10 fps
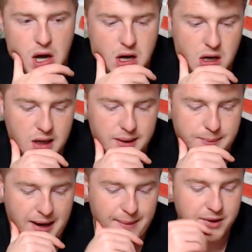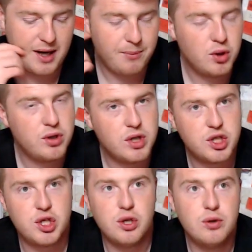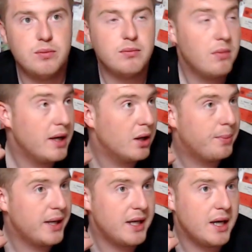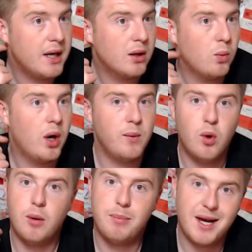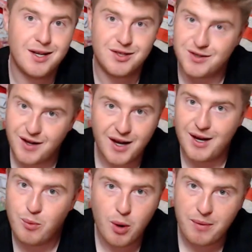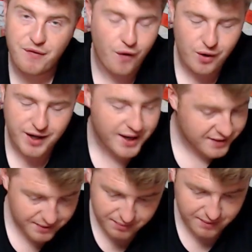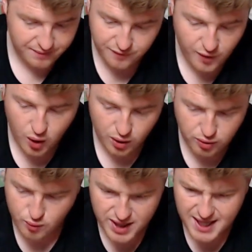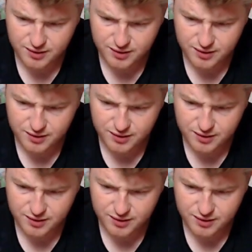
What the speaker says: I'm going to assume it won't be 4 years or three.